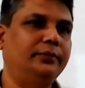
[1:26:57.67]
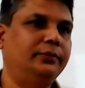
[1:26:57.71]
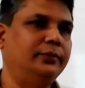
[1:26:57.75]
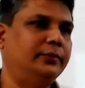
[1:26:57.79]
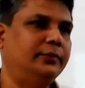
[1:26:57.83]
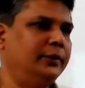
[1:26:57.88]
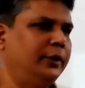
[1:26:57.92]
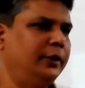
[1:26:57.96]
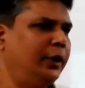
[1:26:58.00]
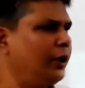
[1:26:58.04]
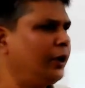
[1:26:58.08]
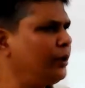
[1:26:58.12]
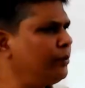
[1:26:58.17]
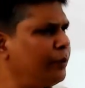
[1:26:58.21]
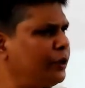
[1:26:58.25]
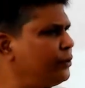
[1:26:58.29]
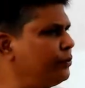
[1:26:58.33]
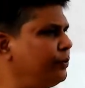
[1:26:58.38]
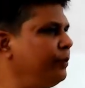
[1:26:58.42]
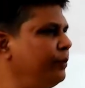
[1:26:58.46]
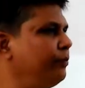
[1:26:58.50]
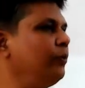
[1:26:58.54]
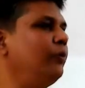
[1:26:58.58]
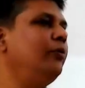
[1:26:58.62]
not much
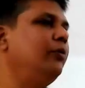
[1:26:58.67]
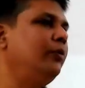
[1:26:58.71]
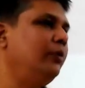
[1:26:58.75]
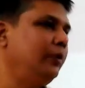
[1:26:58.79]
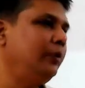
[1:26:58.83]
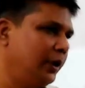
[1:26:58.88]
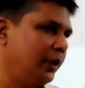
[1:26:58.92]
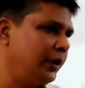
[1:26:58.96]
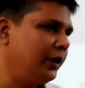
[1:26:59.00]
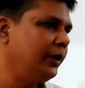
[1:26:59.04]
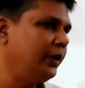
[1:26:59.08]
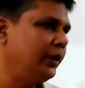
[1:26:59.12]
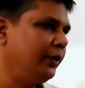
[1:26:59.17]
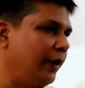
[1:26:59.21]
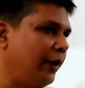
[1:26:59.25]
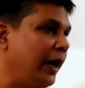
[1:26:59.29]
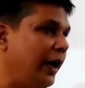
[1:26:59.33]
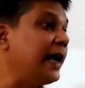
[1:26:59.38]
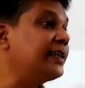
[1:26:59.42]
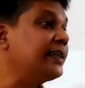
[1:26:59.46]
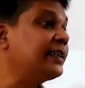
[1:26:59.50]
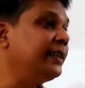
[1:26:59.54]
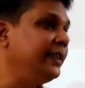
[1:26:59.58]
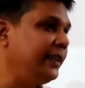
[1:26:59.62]
people
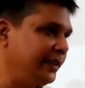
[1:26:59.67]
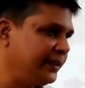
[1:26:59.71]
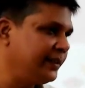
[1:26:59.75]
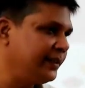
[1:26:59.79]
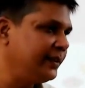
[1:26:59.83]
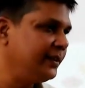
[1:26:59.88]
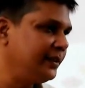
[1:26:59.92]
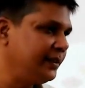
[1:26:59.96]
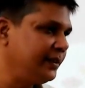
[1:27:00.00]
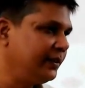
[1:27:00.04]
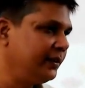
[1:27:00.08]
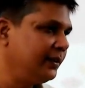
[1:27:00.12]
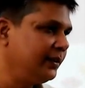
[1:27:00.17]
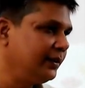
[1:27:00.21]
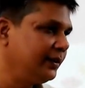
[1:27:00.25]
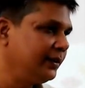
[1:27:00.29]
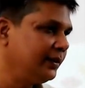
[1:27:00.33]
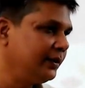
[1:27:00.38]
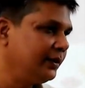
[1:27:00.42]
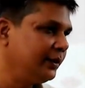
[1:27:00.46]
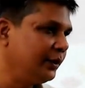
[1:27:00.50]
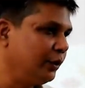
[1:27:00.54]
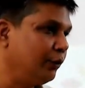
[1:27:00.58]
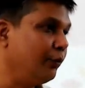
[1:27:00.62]
ask this.
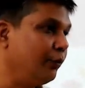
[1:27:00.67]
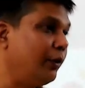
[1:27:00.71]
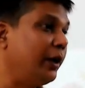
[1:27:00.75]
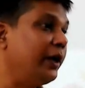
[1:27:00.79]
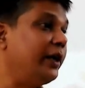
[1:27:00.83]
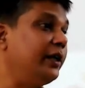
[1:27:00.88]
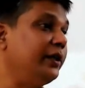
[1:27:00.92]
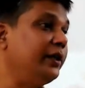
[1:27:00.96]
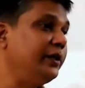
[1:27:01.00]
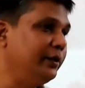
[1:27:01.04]
So what is the